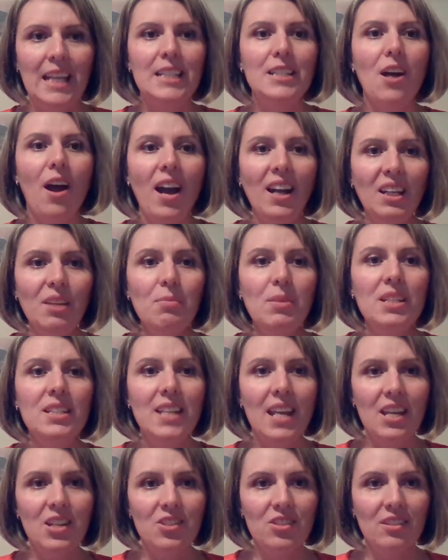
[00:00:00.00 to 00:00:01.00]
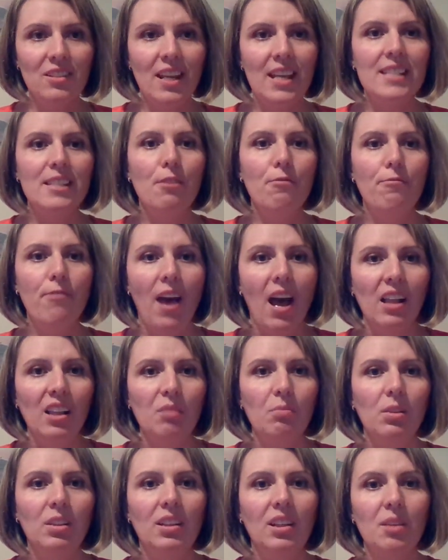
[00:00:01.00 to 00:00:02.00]
Documentation is a
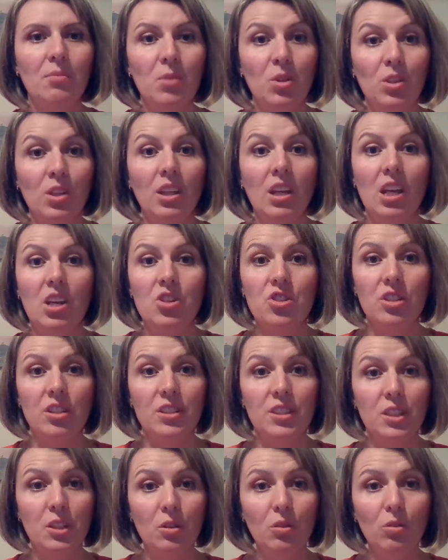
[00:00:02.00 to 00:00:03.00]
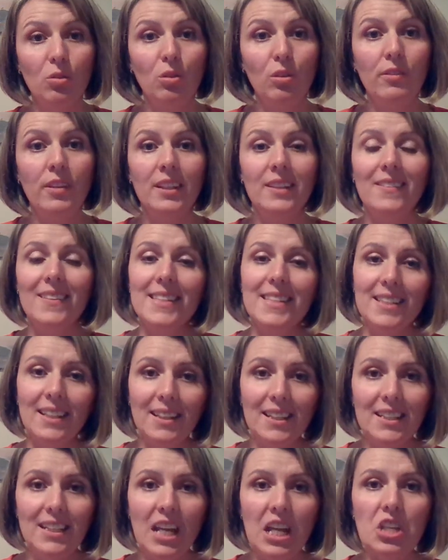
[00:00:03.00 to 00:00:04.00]
valuable communication tool that
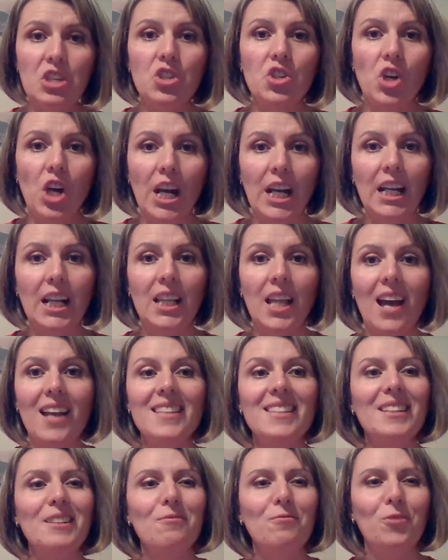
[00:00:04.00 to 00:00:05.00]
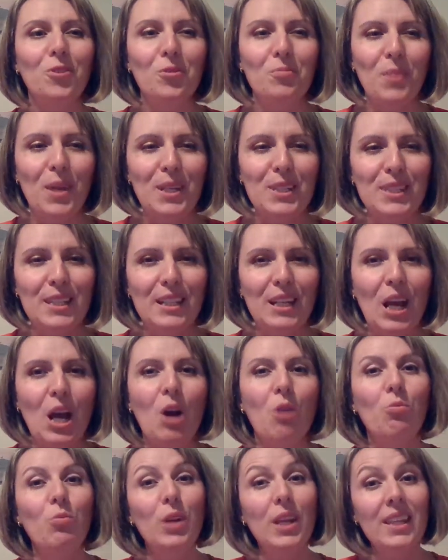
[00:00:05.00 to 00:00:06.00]
facilitates sharing clients' information
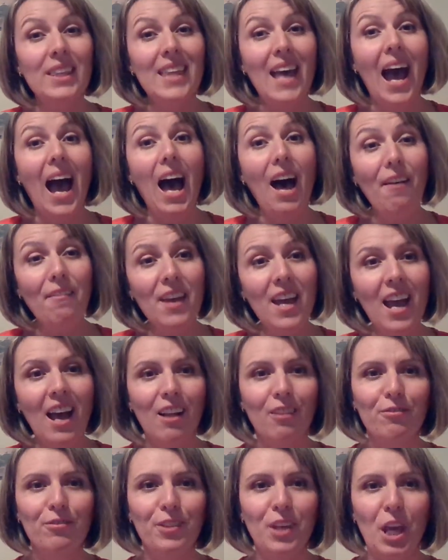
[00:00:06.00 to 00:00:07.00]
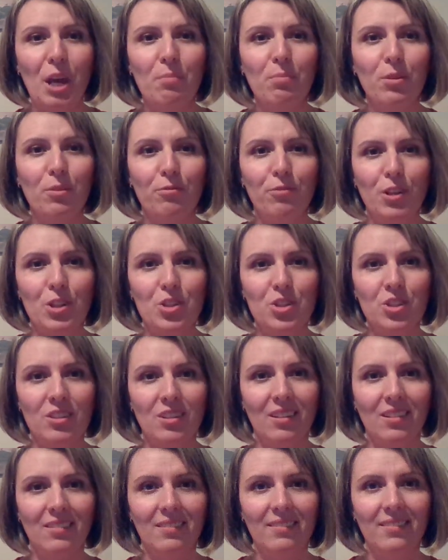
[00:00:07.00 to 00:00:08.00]
without a healthcare
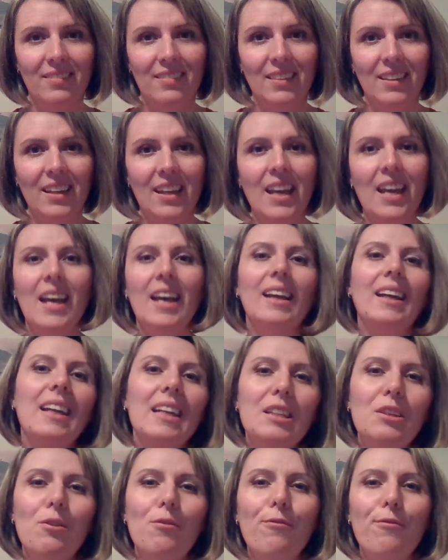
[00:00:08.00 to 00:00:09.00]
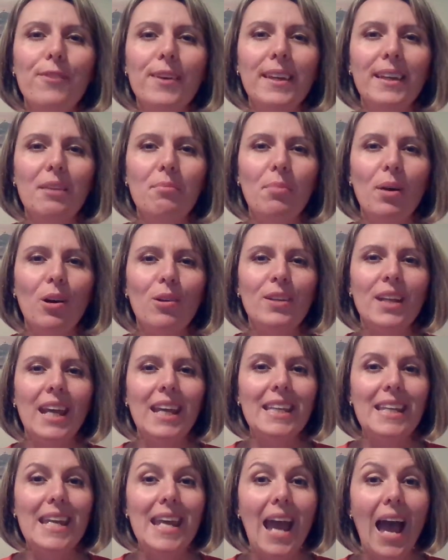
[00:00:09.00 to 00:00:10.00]
professional. Can you think about
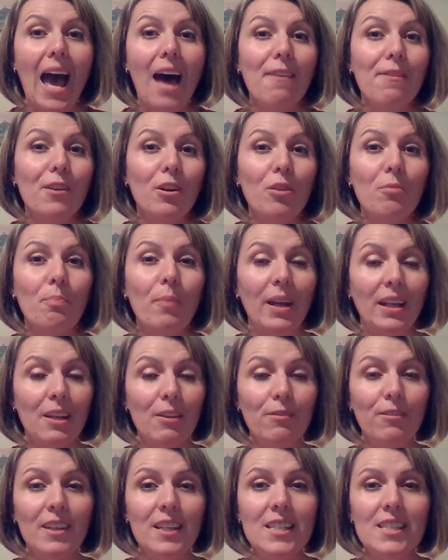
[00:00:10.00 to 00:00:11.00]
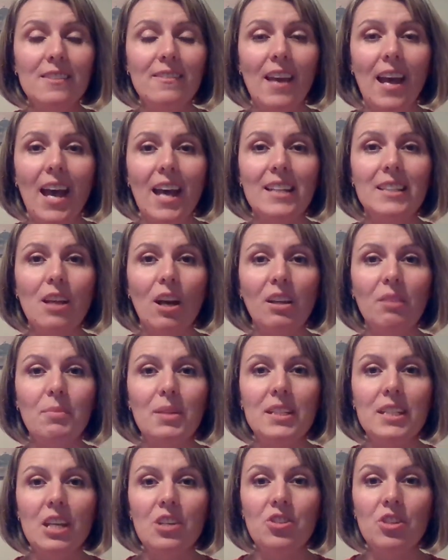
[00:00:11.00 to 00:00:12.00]
any other benefits that
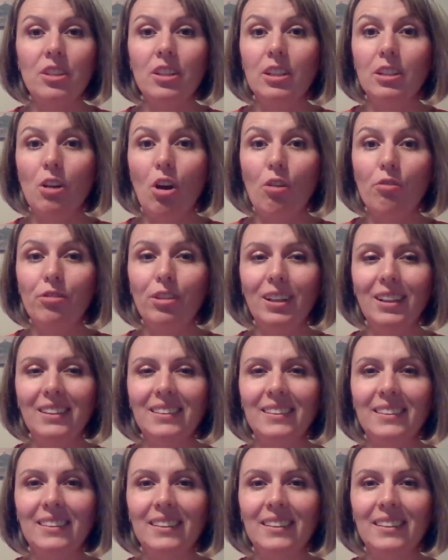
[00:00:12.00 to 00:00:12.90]
documentation can offer?